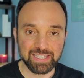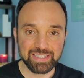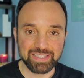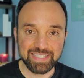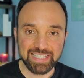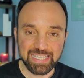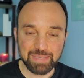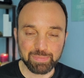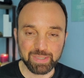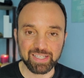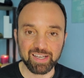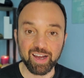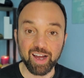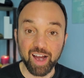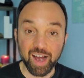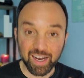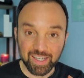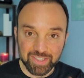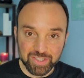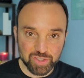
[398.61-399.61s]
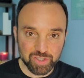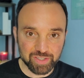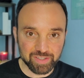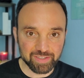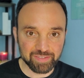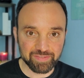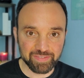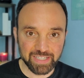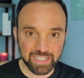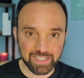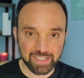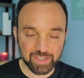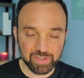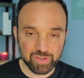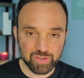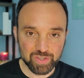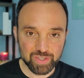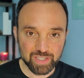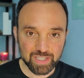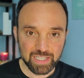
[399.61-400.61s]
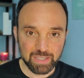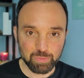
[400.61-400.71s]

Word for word: team at Oxygen Advantage